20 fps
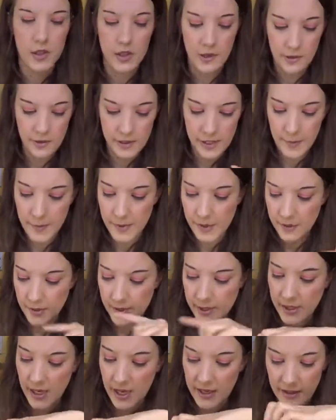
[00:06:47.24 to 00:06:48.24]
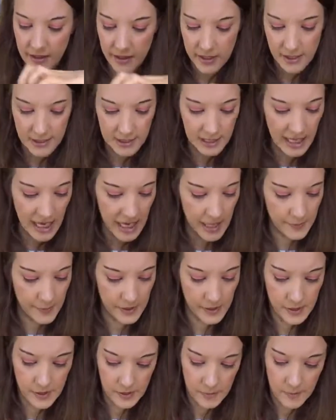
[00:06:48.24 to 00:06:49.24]
2 zips on the side and this
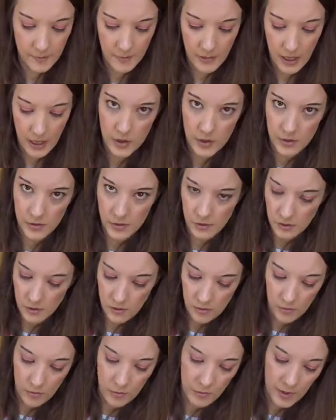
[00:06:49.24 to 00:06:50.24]
clasp. So